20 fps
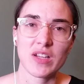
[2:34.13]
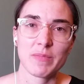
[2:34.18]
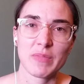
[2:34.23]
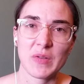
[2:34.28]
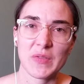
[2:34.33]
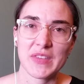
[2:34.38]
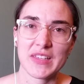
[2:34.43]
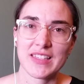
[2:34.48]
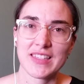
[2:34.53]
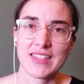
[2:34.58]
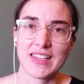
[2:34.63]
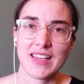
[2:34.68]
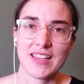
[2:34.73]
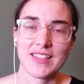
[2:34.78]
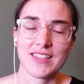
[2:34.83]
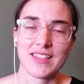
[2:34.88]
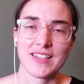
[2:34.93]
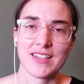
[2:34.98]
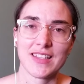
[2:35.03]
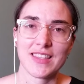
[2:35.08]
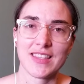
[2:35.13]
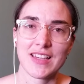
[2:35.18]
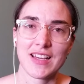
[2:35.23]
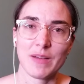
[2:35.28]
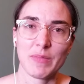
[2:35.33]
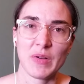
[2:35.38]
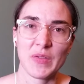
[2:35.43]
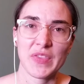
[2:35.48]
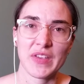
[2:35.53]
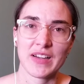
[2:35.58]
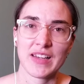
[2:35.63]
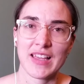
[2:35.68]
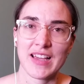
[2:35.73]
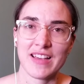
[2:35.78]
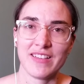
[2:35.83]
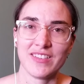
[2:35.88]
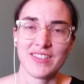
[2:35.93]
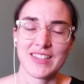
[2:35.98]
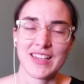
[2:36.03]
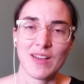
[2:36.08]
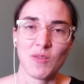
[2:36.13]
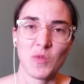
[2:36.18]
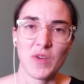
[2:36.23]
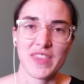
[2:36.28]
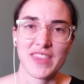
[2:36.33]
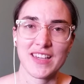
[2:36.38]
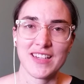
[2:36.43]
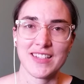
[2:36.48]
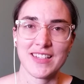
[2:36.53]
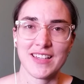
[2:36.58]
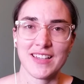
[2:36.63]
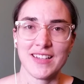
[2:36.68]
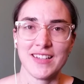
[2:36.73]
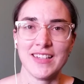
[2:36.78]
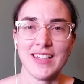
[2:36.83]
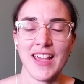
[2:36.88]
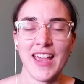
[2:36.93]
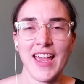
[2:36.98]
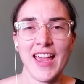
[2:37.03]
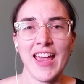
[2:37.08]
about these saints and to think about their lives and what they did,